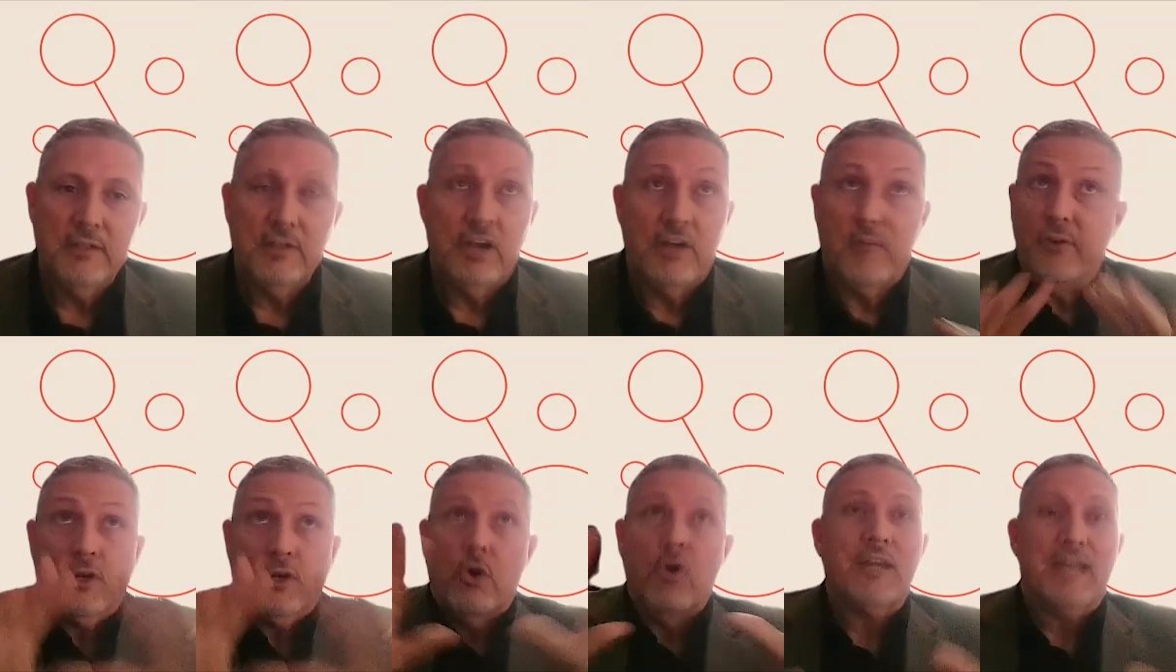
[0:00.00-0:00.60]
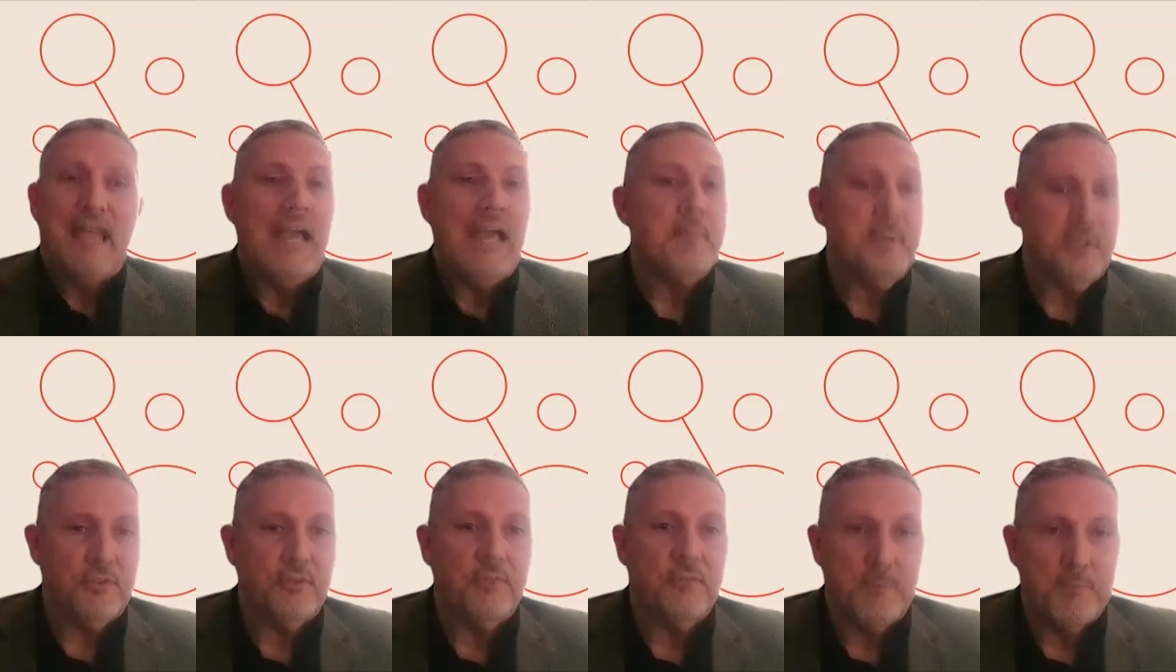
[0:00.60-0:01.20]
covering all
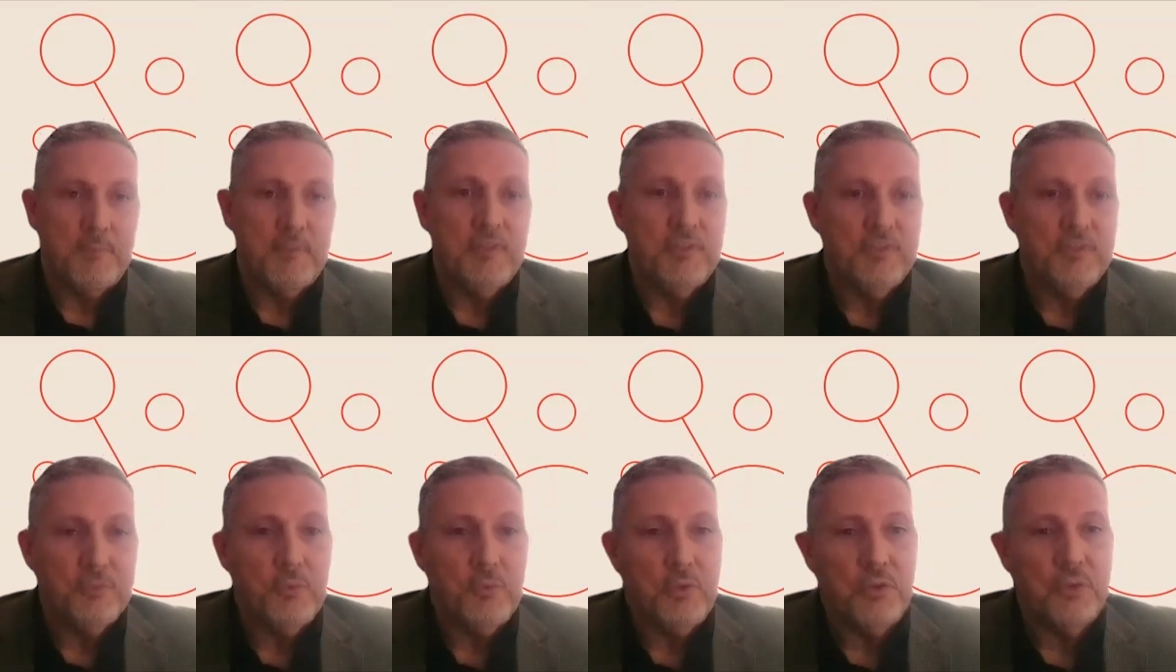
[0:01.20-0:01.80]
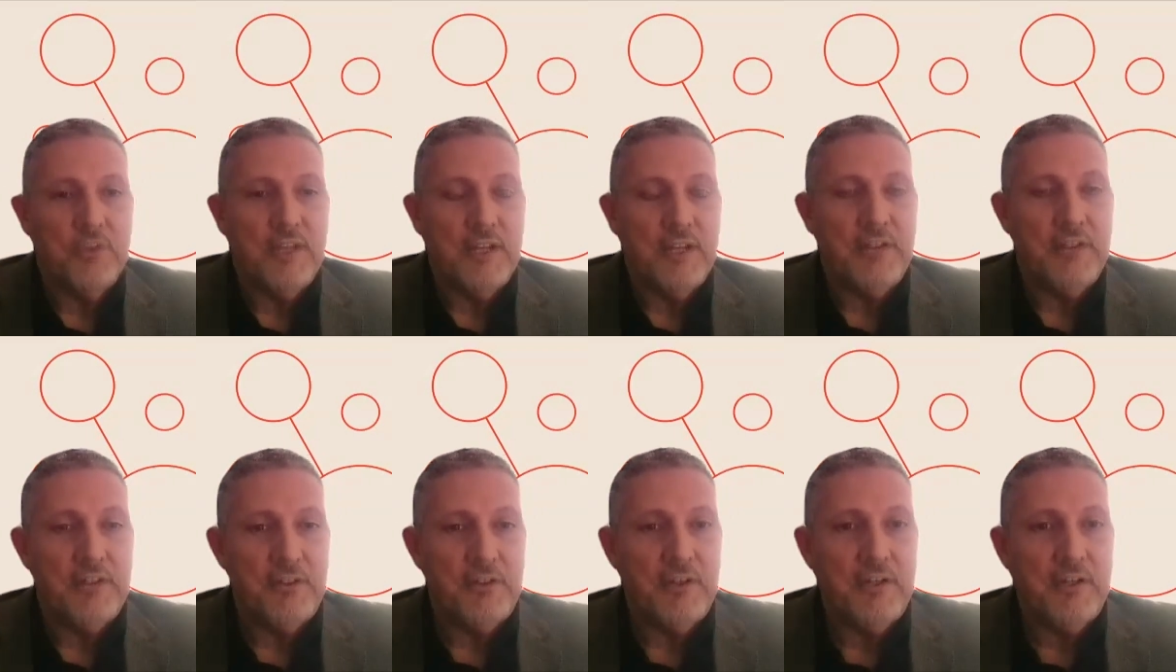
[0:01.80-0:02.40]
gamuts of the business world down
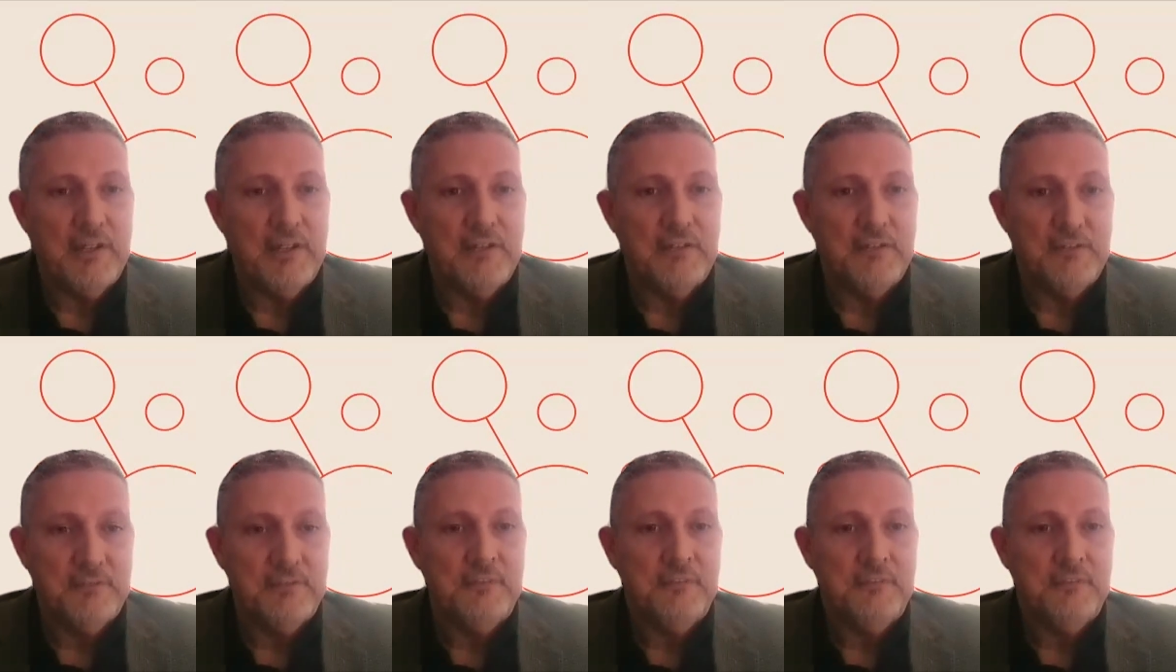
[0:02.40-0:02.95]
here right now.